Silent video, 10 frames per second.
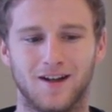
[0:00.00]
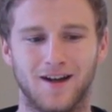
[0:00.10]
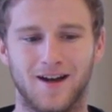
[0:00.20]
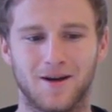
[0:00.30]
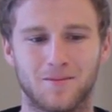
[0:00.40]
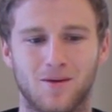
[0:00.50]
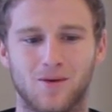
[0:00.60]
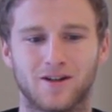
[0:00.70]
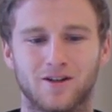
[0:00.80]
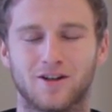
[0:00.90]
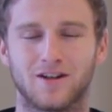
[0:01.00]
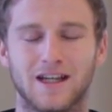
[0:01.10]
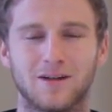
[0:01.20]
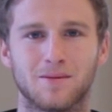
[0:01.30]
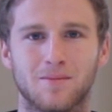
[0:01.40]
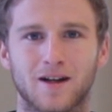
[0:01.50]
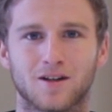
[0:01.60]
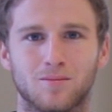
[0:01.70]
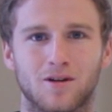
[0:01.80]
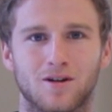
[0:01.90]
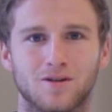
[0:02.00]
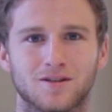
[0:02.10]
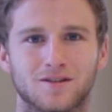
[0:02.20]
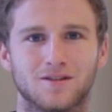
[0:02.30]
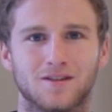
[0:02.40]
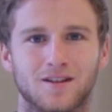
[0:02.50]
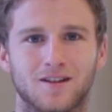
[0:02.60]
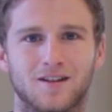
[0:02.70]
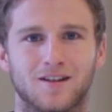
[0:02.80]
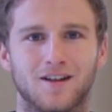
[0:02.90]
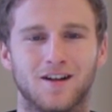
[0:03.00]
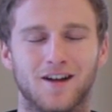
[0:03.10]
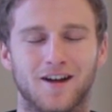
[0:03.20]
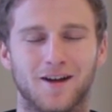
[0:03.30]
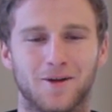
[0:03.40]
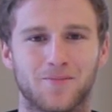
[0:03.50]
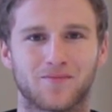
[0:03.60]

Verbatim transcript: uh, my one and Liam and Michael Burrow Uh,